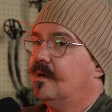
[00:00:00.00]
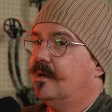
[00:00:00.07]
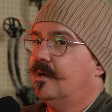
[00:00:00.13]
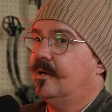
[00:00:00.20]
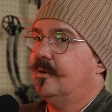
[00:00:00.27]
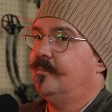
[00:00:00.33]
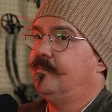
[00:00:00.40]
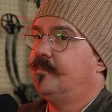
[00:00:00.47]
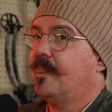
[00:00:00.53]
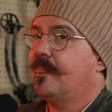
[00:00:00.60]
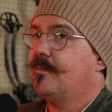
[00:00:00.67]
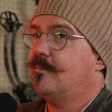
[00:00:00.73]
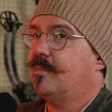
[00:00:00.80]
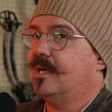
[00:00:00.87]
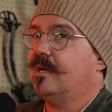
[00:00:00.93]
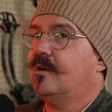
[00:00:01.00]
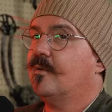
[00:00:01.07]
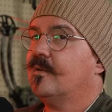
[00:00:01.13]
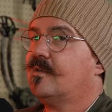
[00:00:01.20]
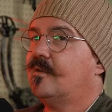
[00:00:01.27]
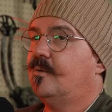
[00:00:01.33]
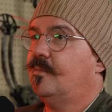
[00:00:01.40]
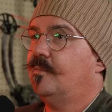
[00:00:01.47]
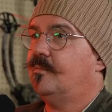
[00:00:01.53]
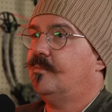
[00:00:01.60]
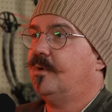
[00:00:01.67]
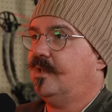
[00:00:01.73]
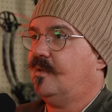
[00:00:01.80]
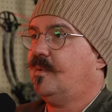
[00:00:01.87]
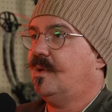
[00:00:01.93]
Um, but it also
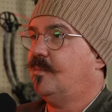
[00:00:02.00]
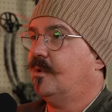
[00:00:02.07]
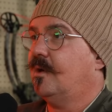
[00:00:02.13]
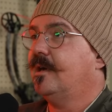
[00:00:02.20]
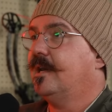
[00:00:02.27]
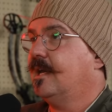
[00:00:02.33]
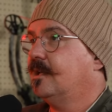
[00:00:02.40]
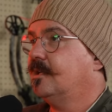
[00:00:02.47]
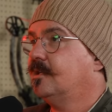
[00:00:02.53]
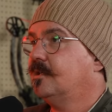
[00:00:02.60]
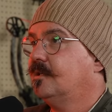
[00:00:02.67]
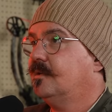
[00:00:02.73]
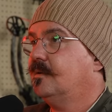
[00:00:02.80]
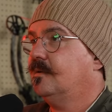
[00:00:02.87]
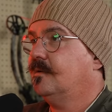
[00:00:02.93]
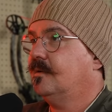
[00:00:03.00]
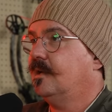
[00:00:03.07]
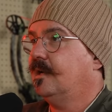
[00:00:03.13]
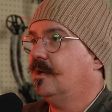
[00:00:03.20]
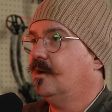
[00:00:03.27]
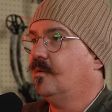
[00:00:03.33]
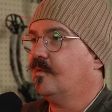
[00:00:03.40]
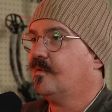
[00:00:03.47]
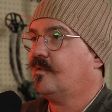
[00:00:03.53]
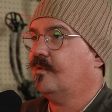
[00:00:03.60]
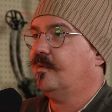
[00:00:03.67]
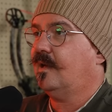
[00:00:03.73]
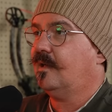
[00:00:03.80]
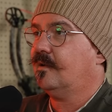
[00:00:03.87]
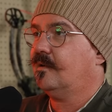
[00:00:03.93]
puts people on edge, you know, so
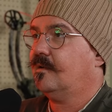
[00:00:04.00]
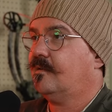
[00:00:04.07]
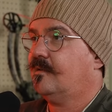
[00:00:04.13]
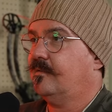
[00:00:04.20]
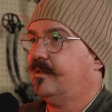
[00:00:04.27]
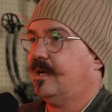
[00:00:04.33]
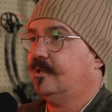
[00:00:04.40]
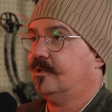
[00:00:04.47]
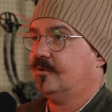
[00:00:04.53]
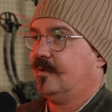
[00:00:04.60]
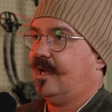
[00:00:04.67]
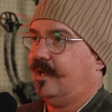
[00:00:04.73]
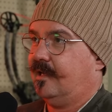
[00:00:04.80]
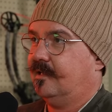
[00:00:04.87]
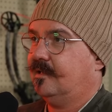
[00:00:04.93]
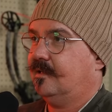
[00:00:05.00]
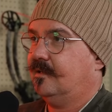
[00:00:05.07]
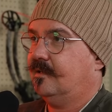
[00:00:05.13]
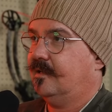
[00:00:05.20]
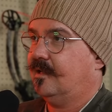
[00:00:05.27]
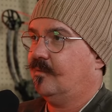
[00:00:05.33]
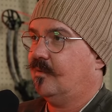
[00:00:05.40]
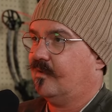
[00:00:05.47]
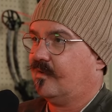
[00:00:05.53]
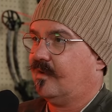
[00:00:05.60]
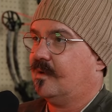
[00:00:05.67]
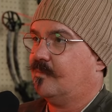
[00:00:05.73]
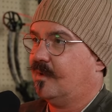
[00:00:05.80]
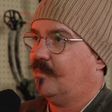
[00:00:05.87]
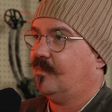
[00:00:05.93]
that so that dread that was
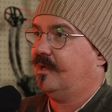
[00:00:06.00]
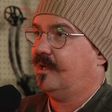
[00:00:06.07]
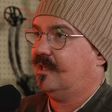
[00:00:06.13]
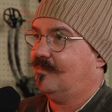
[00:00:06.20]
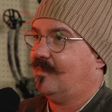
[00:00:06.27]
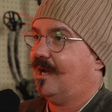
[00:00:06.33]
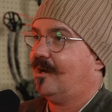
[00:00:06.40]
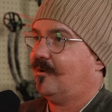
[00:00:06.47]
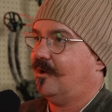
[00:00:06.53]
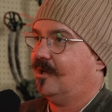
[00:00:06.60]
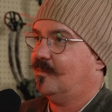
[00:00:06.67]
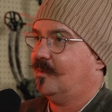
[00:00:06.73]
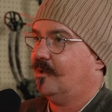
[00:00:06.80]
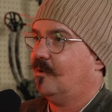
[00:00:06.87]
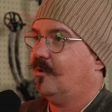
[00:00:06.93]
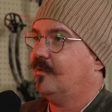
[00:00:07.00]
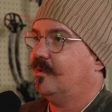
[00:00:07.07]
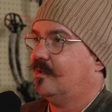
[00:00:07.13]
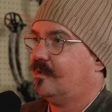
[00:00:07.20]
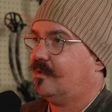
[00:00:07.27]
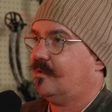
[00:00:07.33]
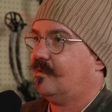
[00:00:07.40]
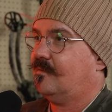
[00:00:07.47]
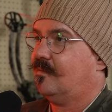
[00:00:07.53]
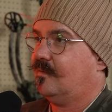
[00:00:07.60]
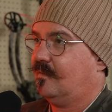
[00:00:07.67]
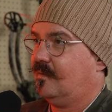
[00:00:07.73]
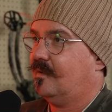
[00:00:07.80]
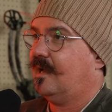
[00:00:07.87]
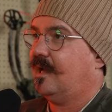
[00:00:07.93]
like bubbling in the background about all these
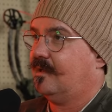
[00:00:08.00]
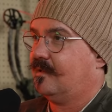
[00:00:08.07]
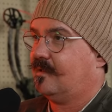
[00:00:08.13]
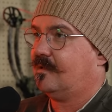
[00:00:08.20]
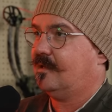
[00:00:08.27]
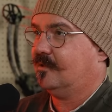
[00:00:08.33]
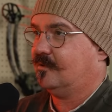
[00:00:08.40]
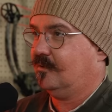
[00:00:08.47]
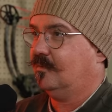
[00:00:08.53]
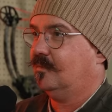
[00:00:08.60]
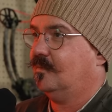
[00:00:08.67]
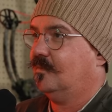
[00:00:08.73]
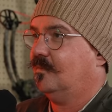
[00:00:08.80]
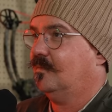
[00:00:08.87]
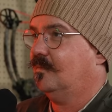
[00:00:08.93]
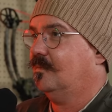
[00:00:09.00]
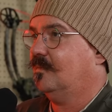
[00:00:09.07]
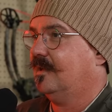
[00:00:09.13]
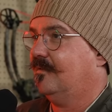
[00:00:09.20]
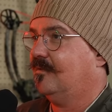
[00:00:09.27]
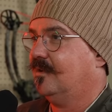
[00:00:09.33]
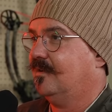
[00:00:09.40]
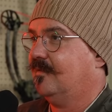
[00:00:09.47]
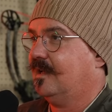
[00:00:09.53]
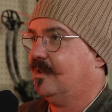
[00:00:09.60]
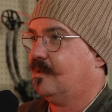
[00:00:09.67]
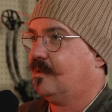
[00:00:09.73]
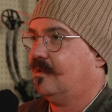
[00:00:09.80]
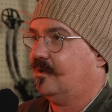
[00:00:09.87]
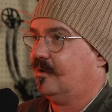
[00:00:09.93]
existential level
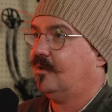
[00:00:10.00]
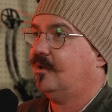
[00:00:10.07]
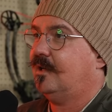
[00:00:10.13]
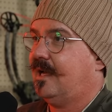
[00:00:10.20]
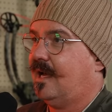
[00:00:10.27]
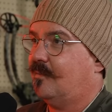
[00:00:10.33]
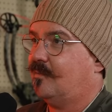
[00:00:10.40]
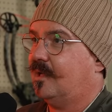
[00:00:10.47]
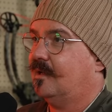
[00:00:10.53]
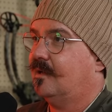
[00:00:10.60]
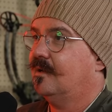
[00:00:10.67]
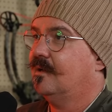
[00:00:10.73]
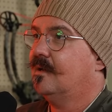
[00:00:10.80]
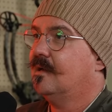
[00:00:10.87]
events that could happen